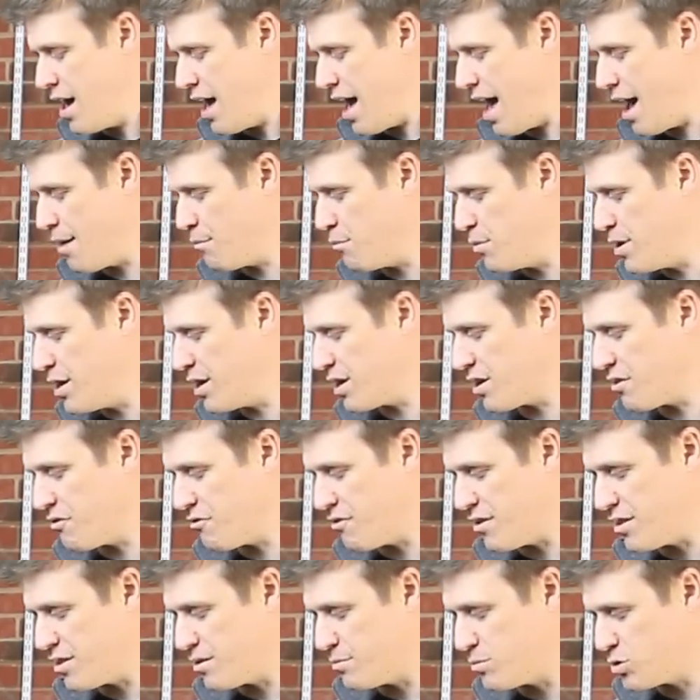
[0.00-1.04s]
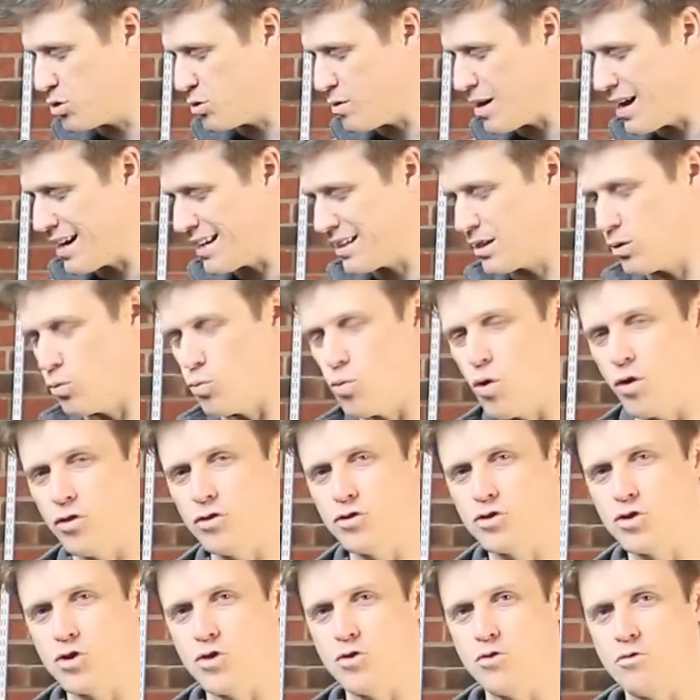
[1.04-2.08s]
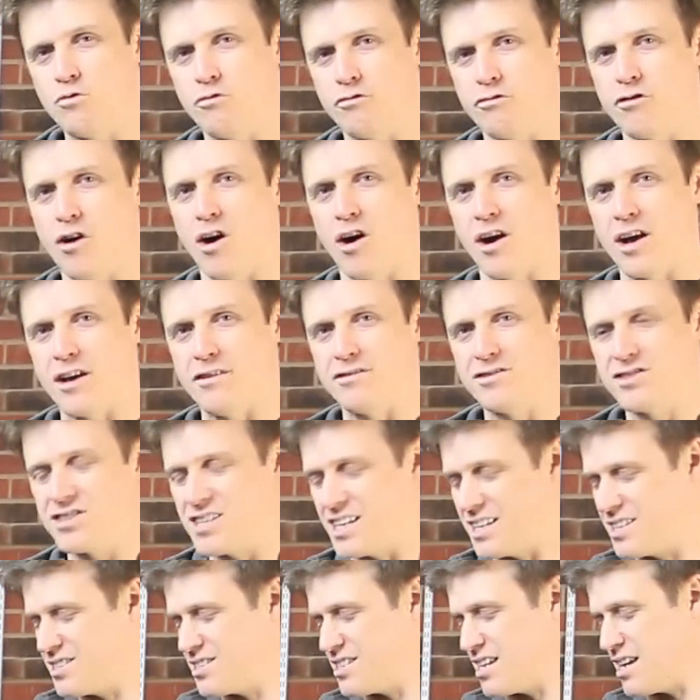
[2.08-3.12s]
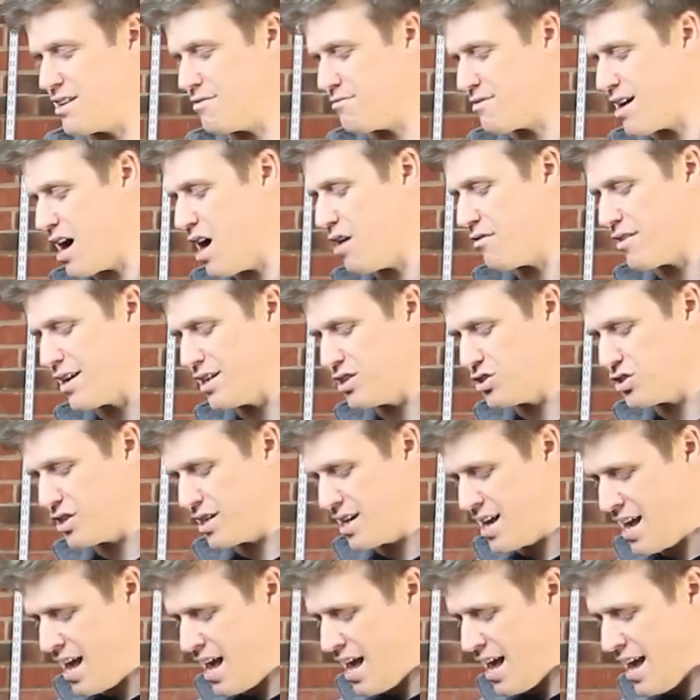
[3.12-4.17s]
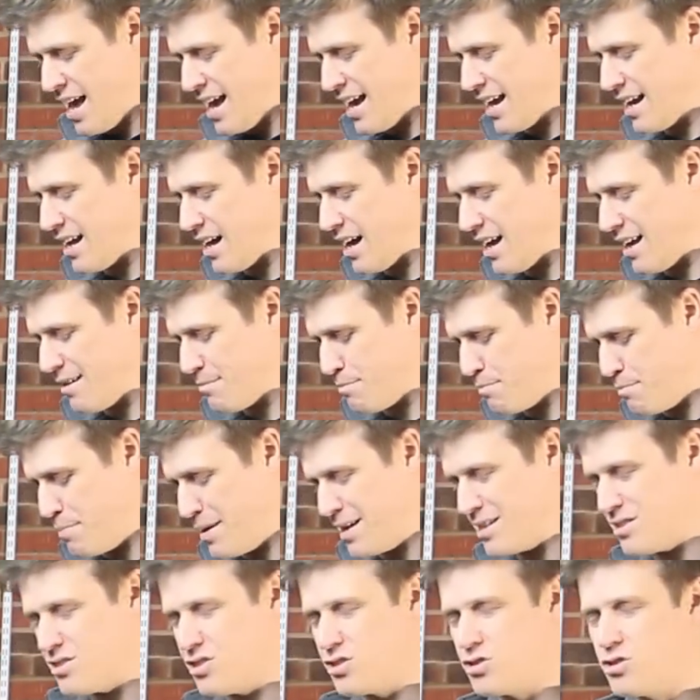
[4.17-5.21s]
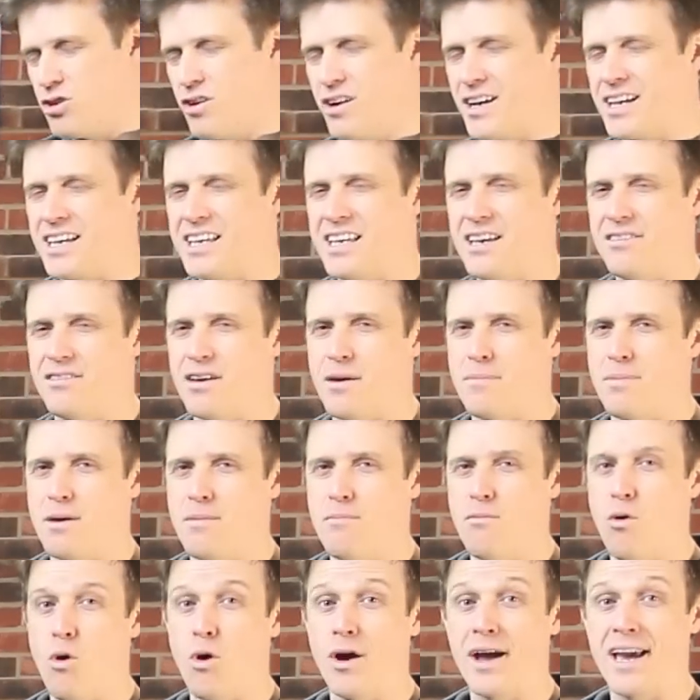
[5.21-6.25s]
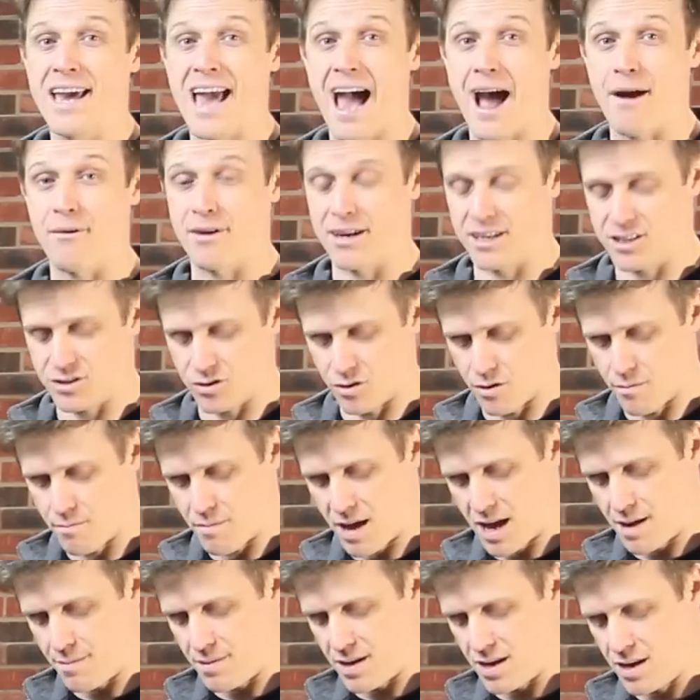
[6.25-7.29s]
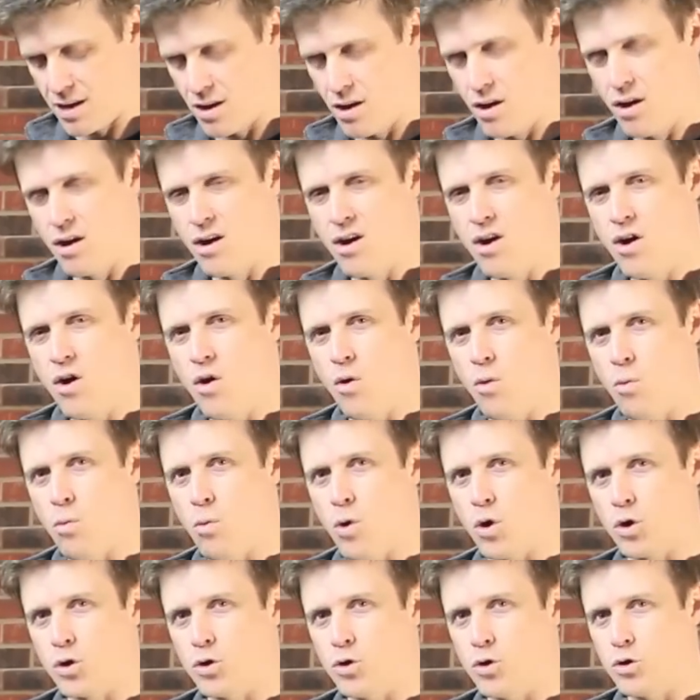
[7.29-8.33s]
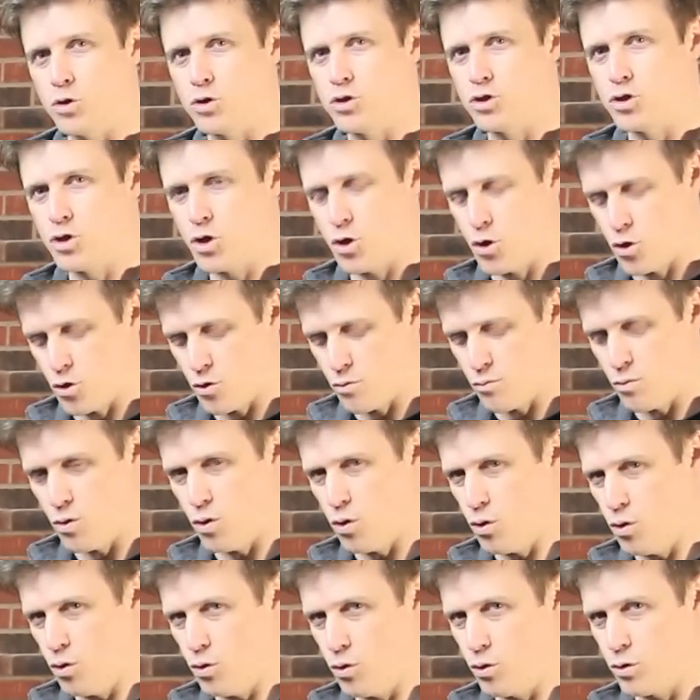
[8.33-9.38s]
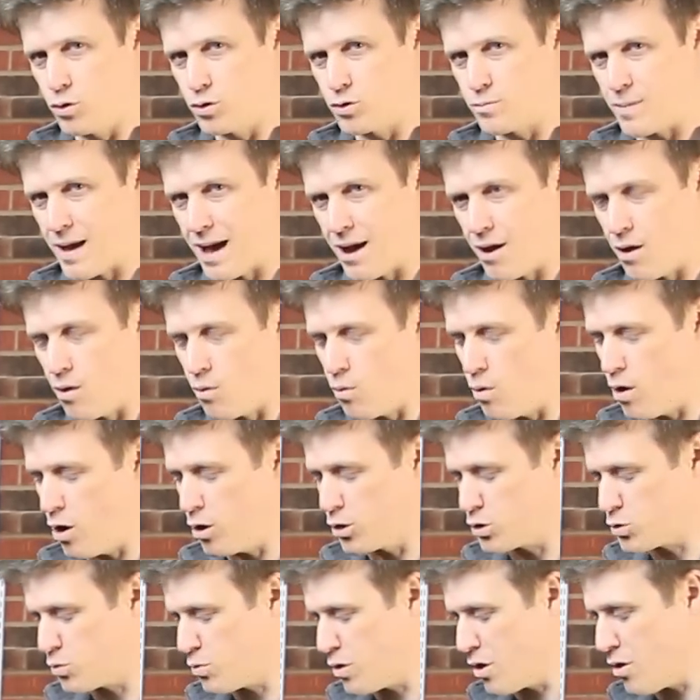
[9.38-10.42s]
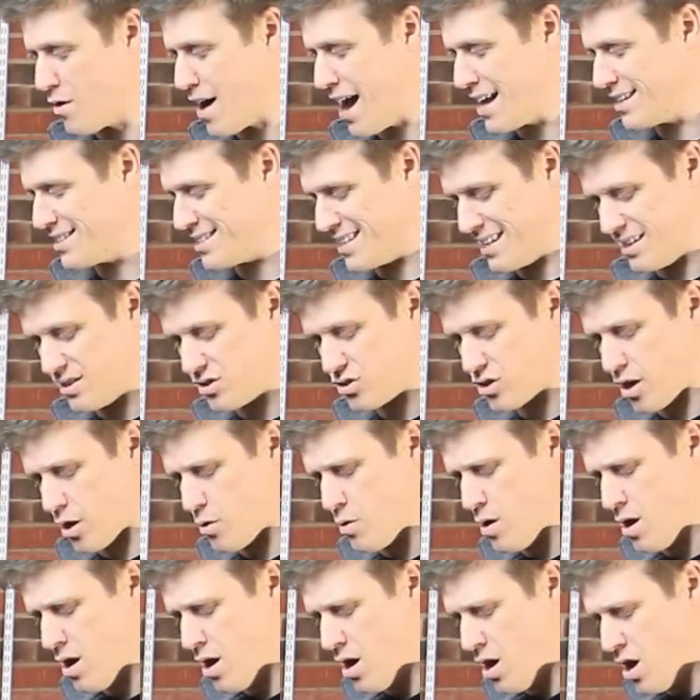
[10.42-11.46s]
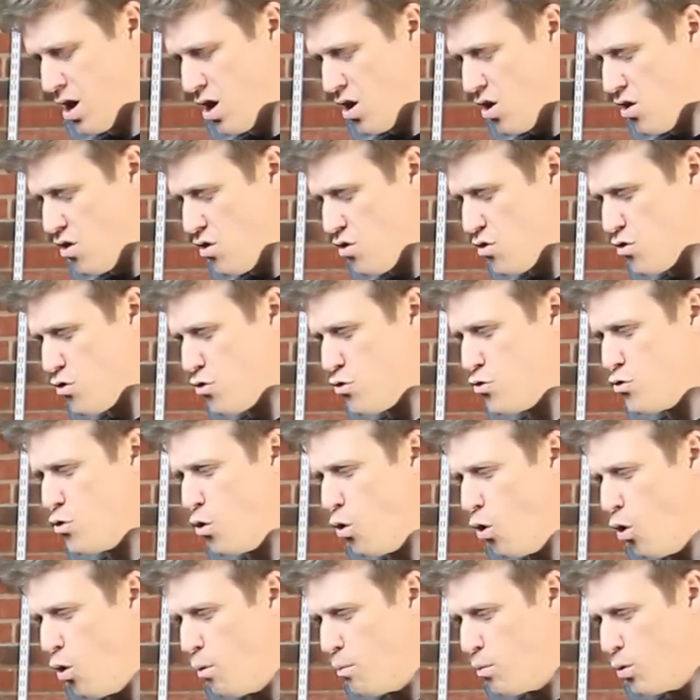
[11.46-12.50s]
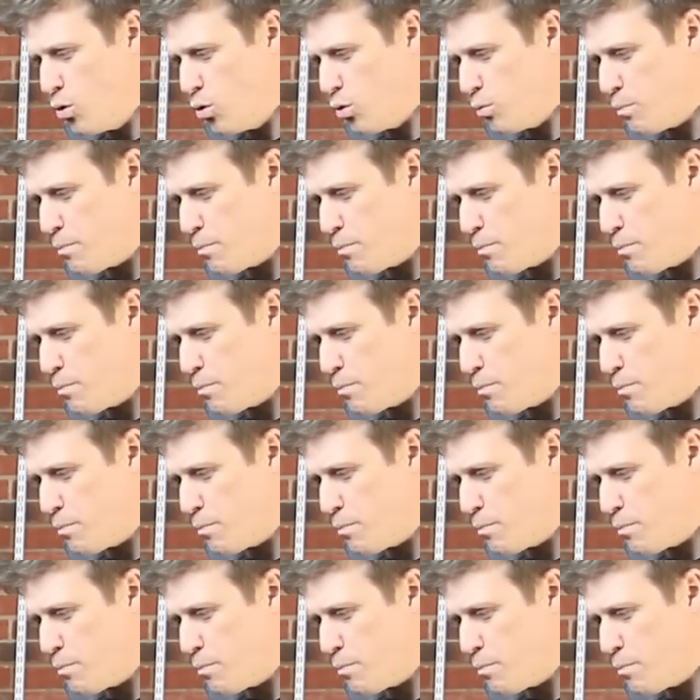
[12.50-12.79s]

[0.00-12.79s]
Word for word: and we're going to fit them to our little 125 16 valve engine in a bid to try and give it a bit more character and maybe one or two more horsepower whilst we're at it. So normal